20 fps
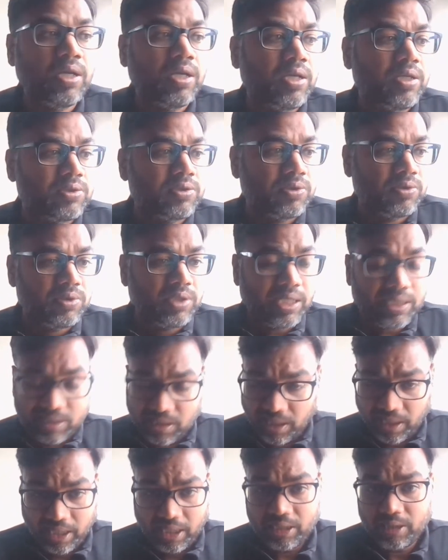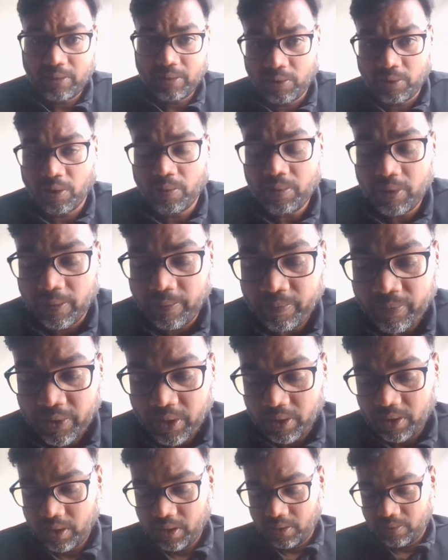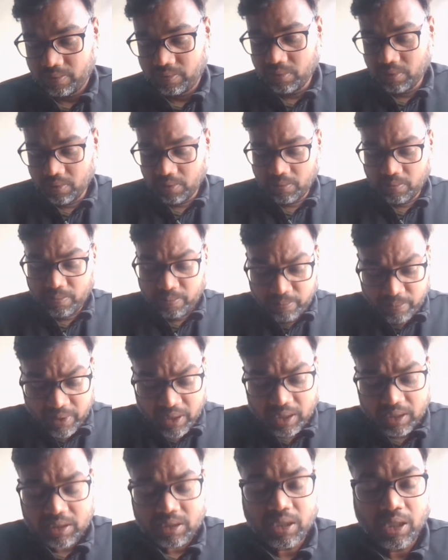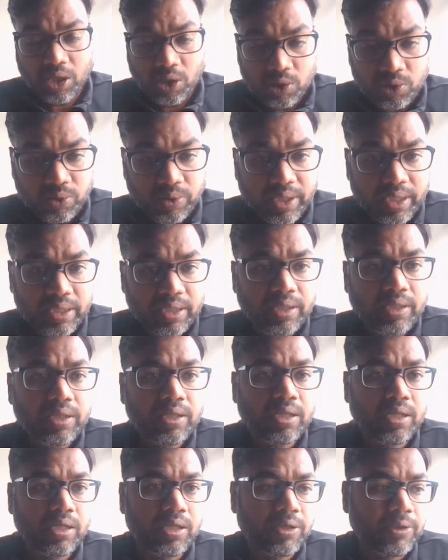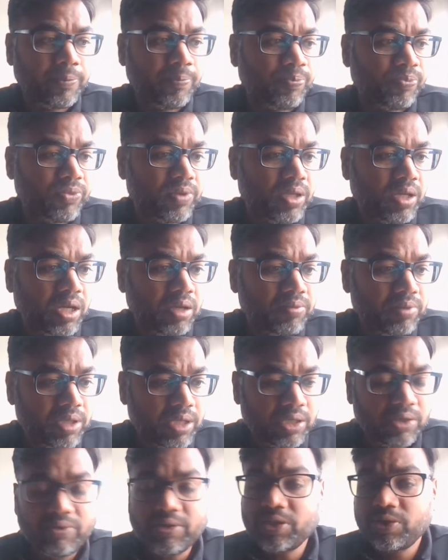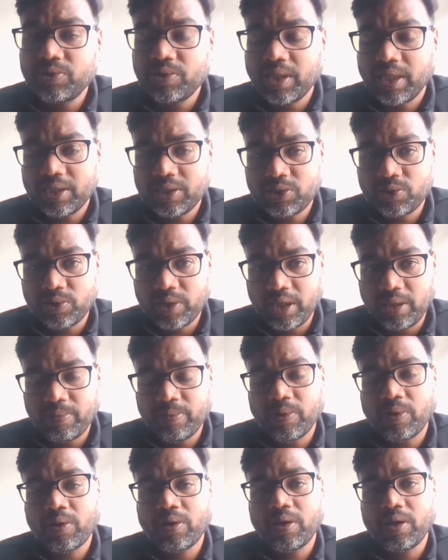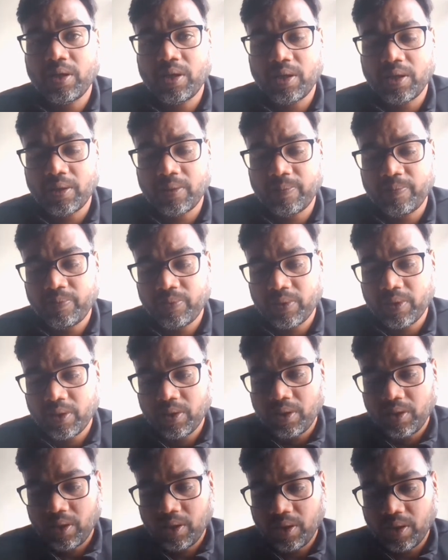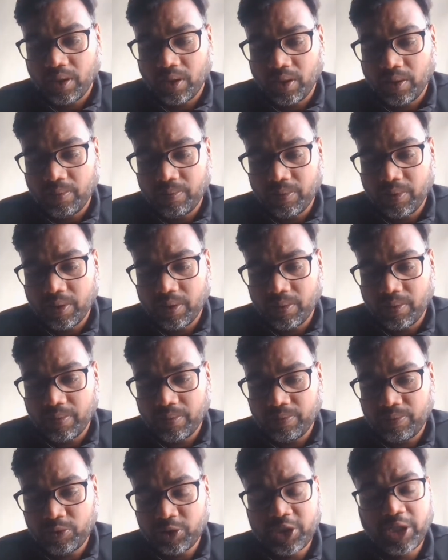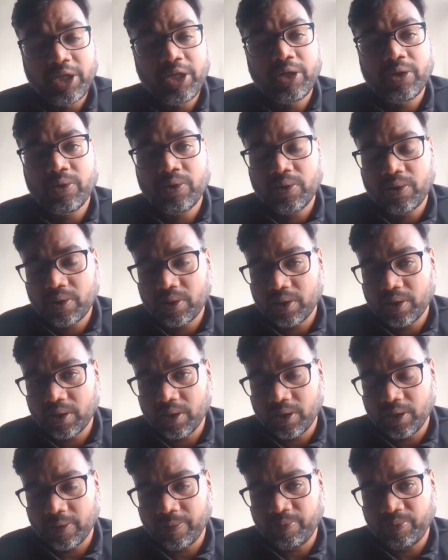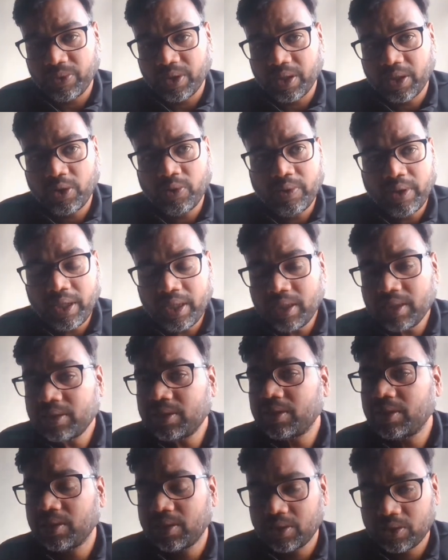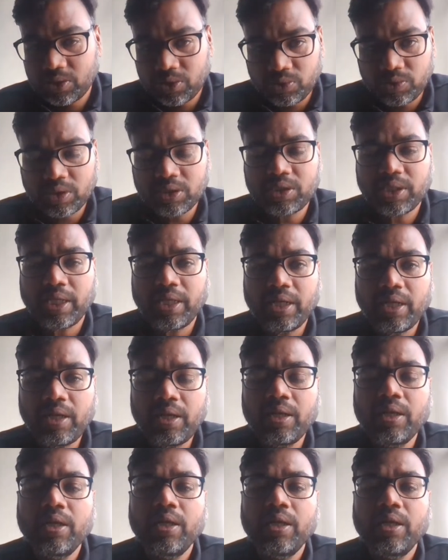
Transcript: So that's another problem. But altogether, I will request you guys to keep on pushing your queries to the channel,